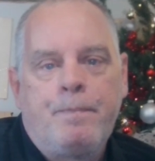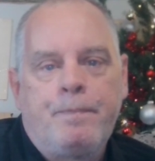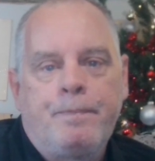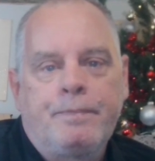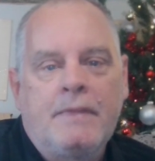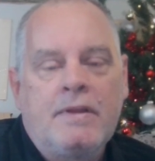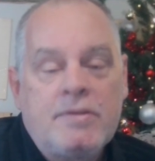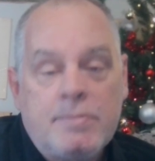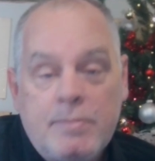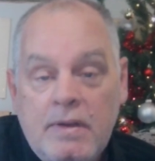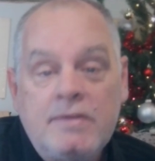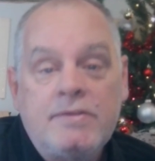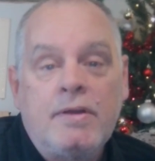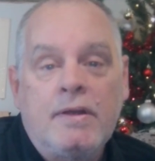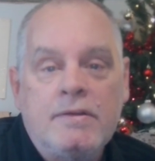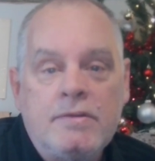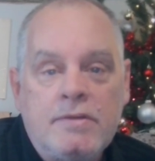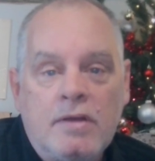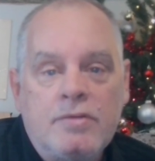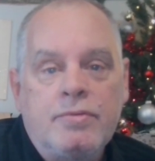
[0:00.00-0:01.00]
It's a
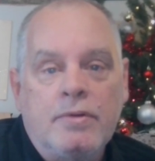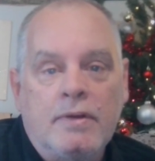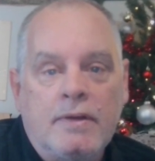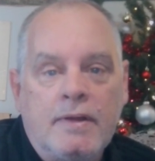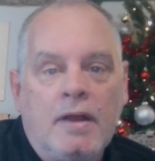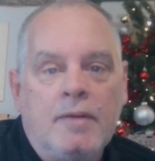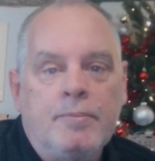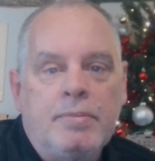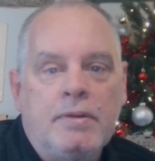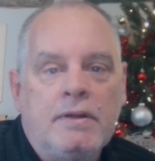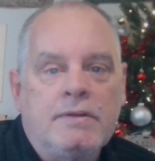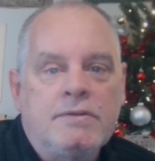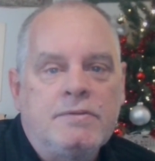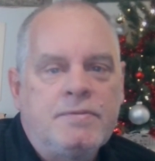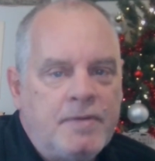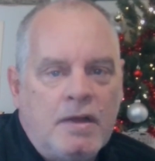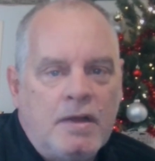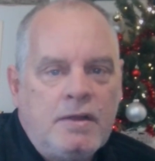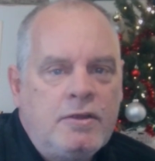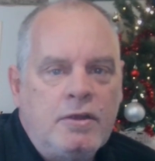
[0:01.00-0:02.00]
military-industrial complex.
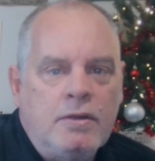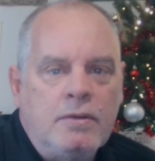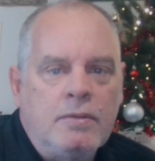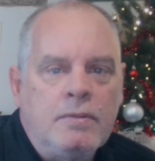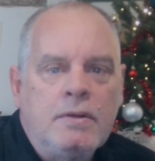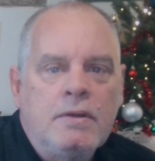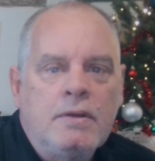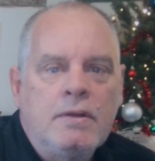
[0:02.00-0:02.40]
Fuck you.